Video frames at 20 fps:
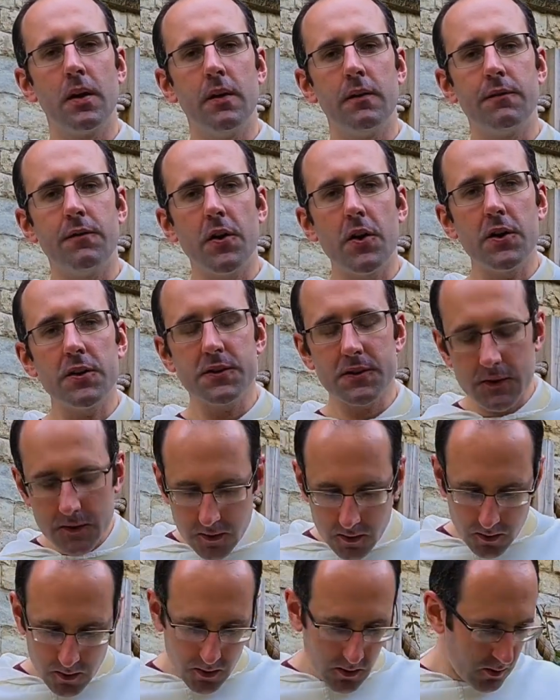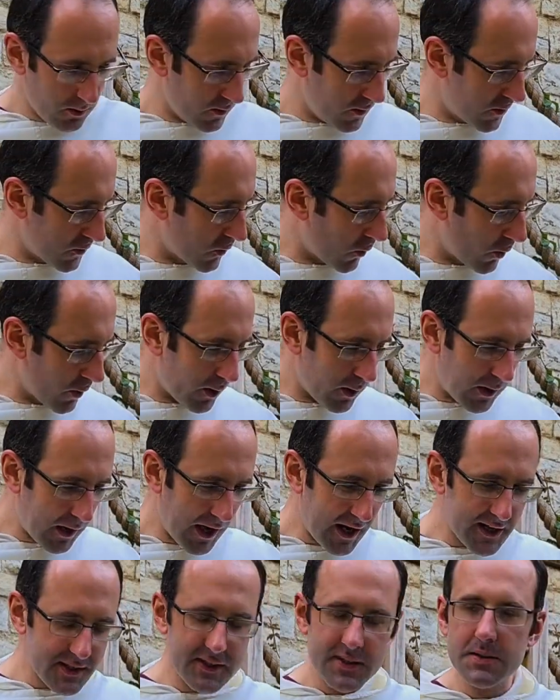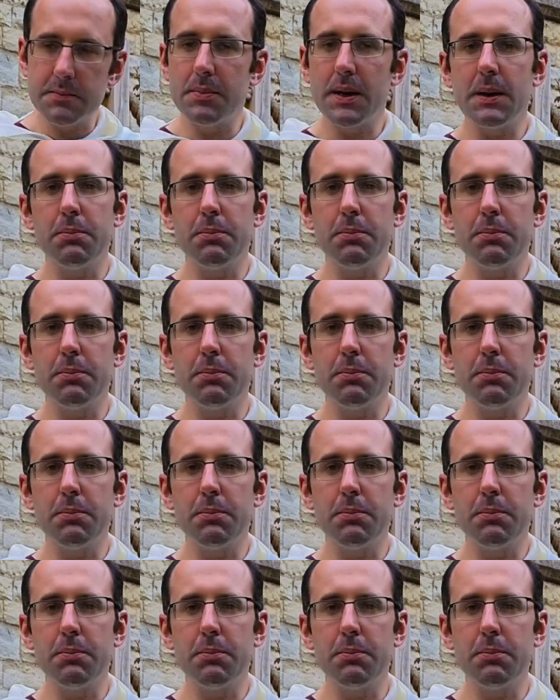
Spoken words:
First, the soil had to be